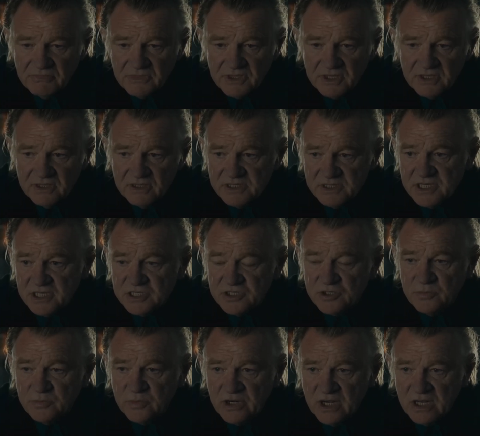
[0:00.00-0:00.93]

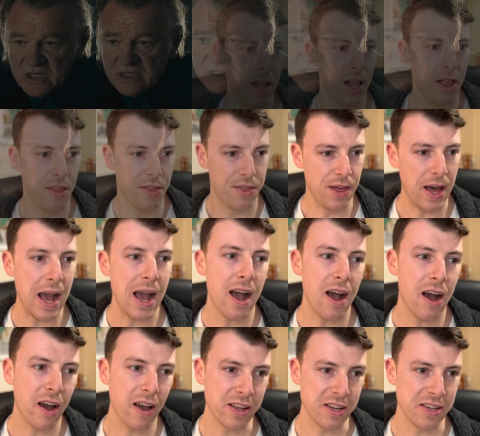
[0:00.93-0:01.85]
Bruges.
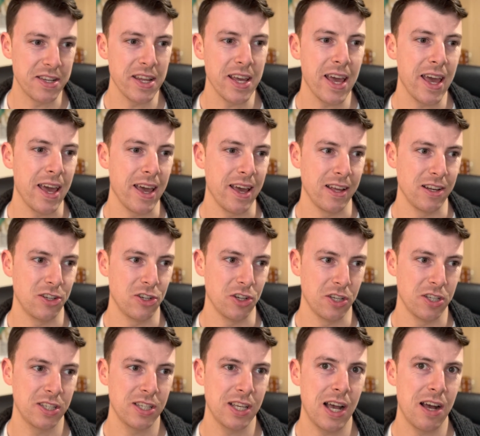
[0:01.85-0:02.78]
That idea
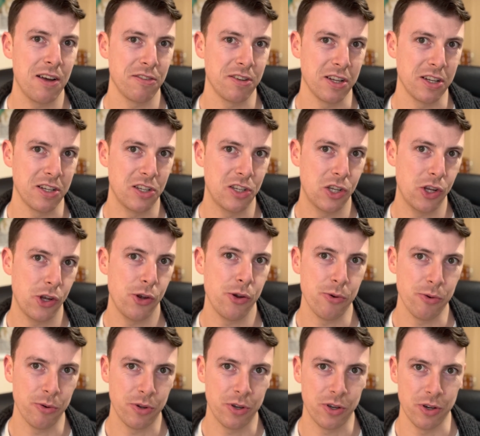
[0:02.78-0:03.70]
just sounded
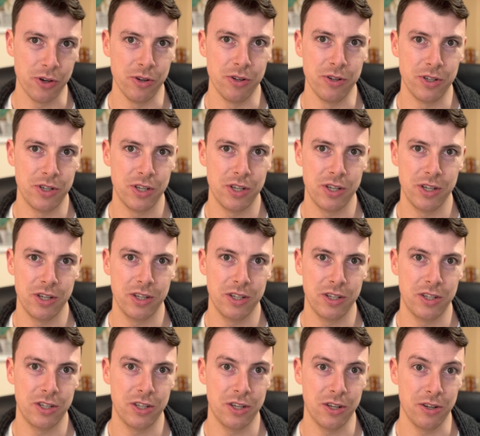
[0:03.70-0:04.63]
too good
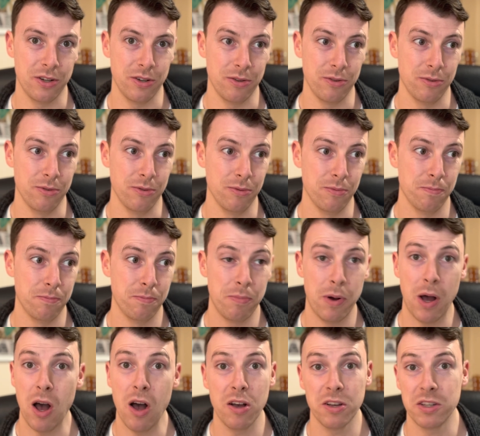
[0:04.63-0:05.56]
to
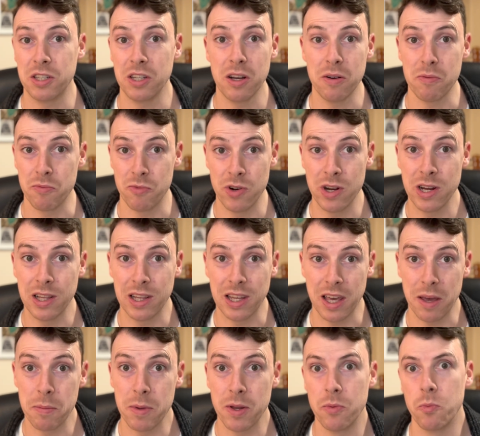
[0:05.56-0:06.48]
pass up,
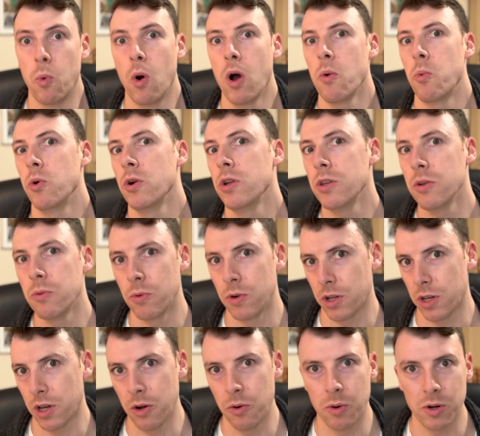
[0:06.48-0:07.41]
really. I mean, why wouldn't you
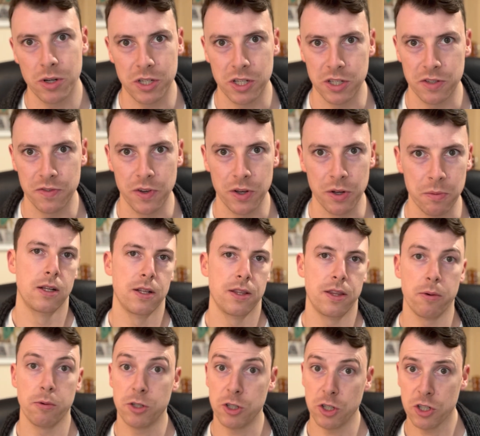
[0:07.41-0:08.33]
want to go watch this film?
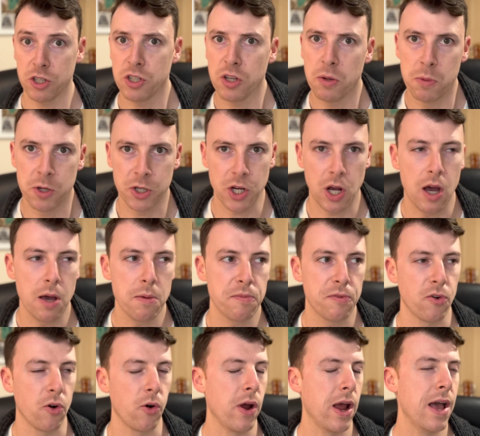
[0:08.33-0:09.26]
There was just so much hype
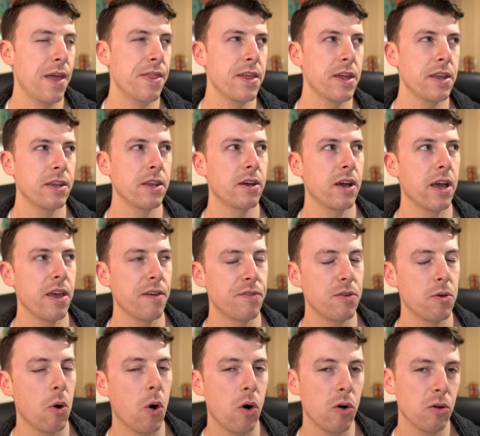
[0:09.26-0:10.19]
for it. And then
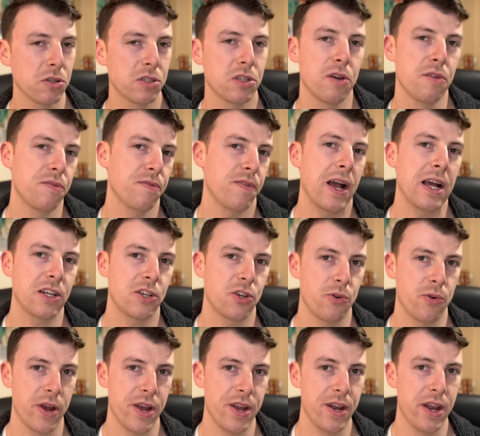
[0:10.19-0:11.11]
if you also
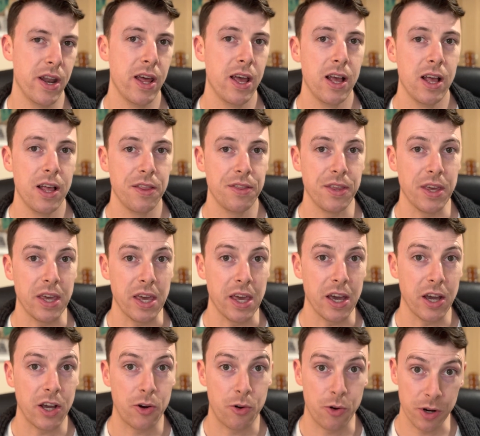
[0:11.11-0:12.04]
factor in
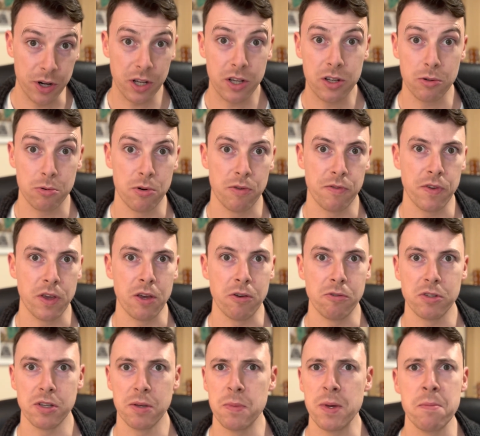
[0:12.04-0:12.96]
the critical
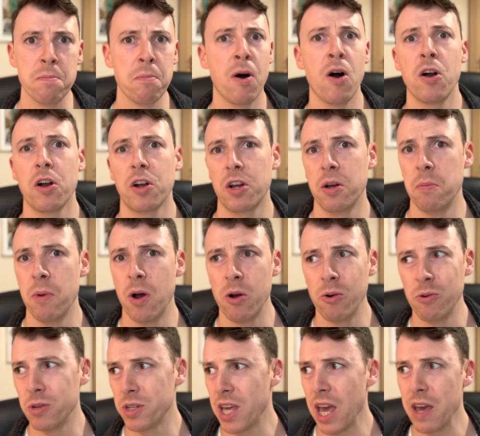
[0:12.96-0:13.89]
reviews, I mean, Mark
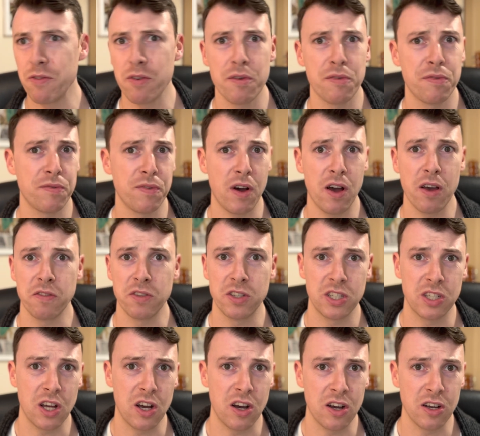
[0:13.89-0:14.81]
Kermode gave it 5
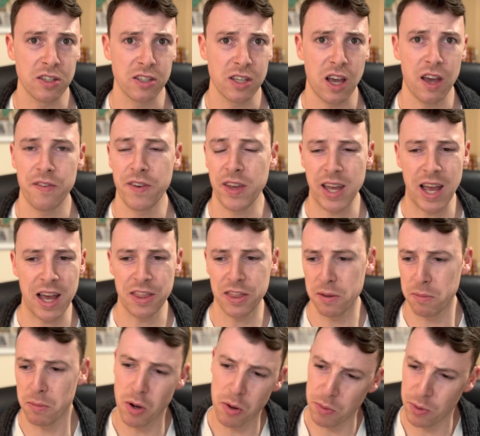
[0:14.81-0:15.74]
stars. I think at
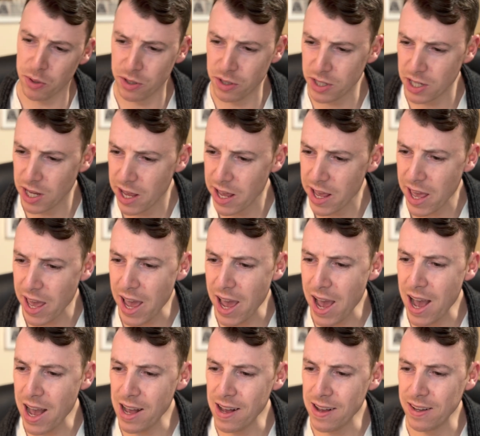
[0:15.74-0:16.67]
the moment it
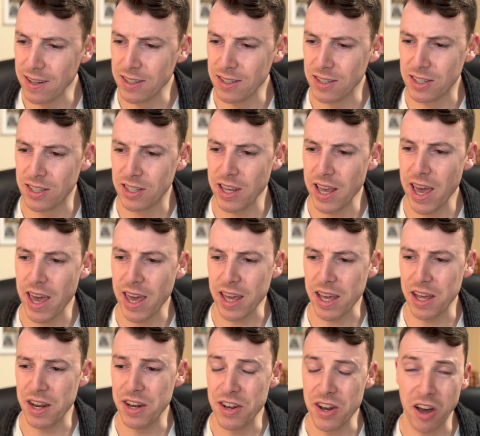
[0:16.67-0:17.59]
has
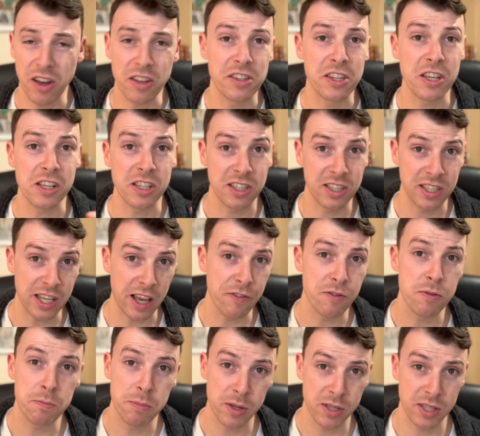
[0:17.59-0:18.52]
a
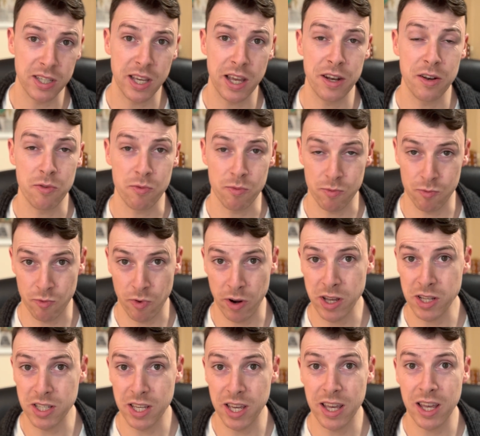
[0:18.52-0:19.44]
97%
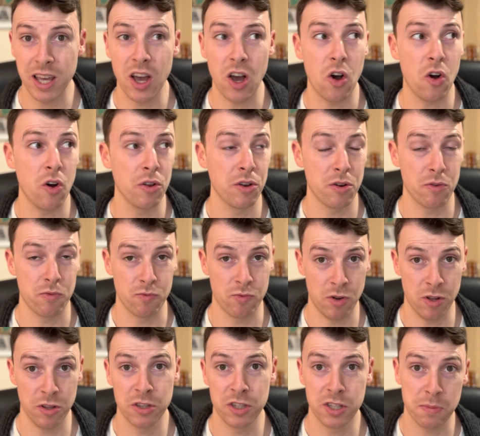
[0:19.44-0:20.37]
rating on
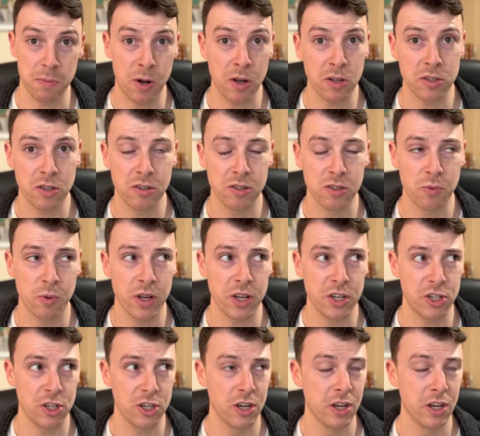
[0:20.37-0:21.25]
Rotten Tomatoes, which,